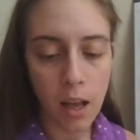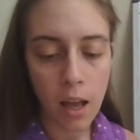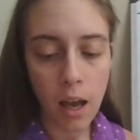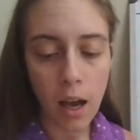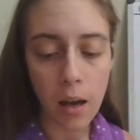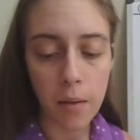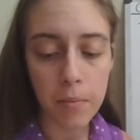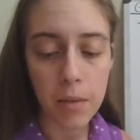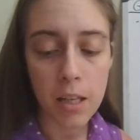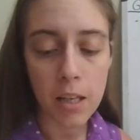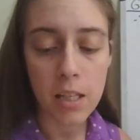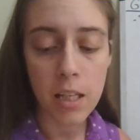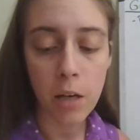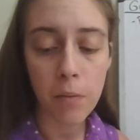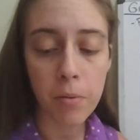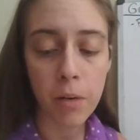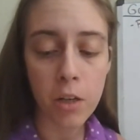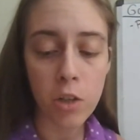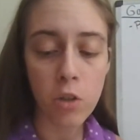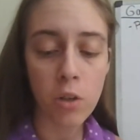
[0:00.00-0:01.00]
Thus, air
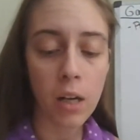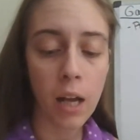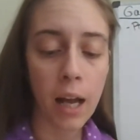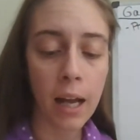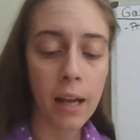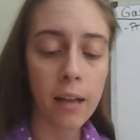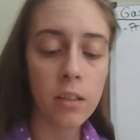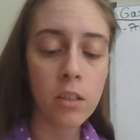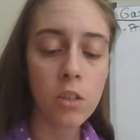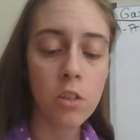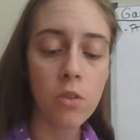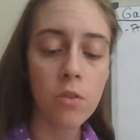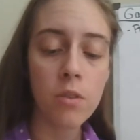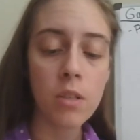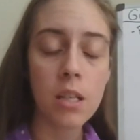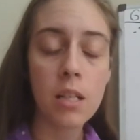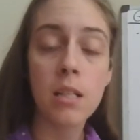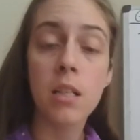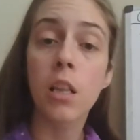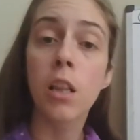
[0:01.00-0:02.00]
pressure at high altitudes
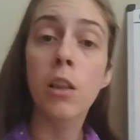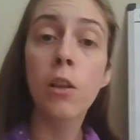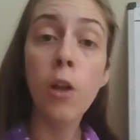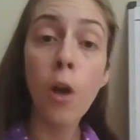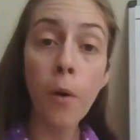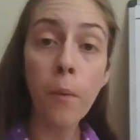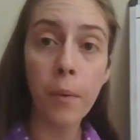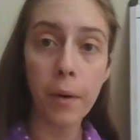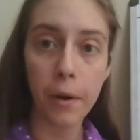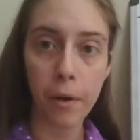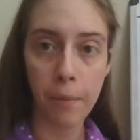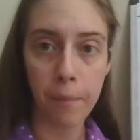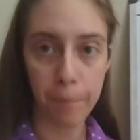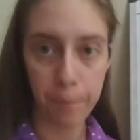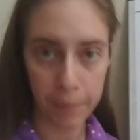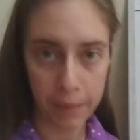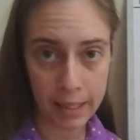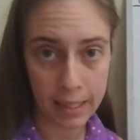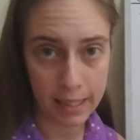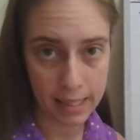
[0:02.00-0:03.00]
is lower
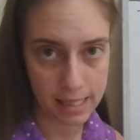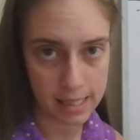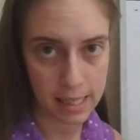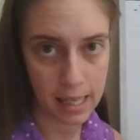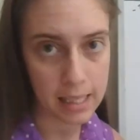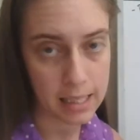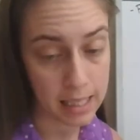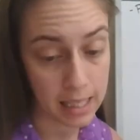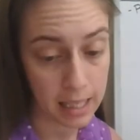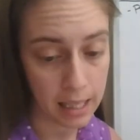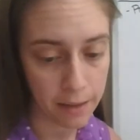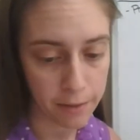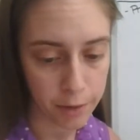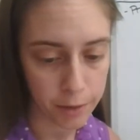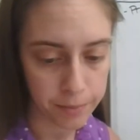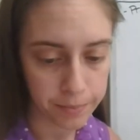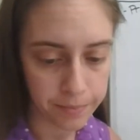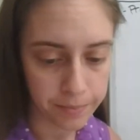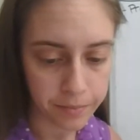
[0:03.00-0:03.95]
than it is at sea level.